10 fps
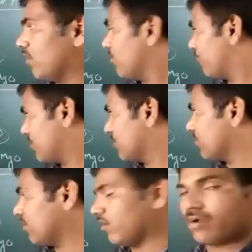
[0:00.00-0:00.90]

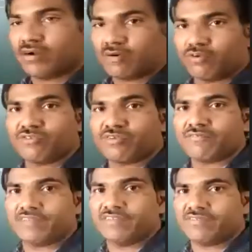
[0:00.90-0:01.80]
after conclusion of
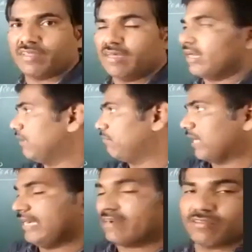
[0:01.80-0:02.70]
this and
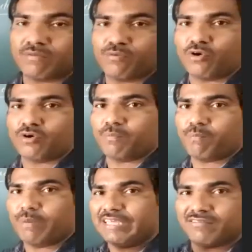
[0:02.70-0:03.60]
write on the board,
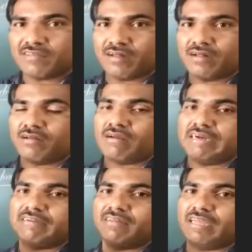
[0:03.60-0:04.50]
please
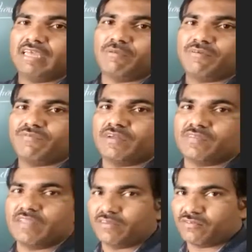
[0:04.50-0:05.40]
write the name of
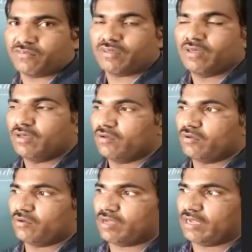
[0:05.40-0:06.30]
that things.
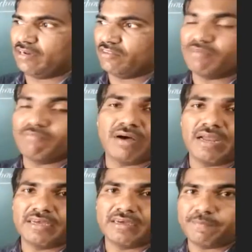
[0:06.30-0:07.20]
Okay, and the
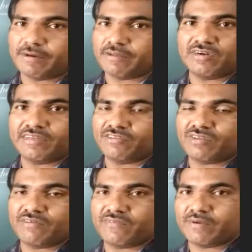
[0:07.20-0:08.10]
symbolic
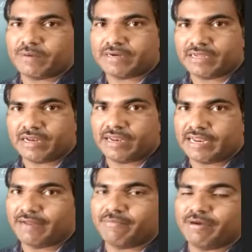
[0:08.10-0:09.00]
representation of that particular
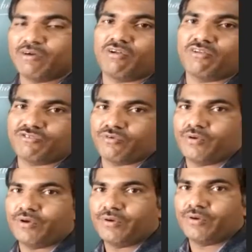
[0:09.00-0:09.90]
element also.
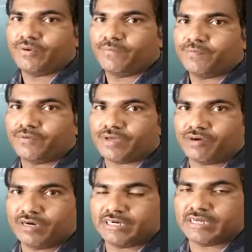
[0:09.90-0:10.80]
Okay,
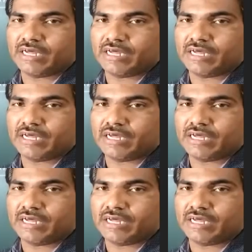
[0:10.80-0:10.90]
got it?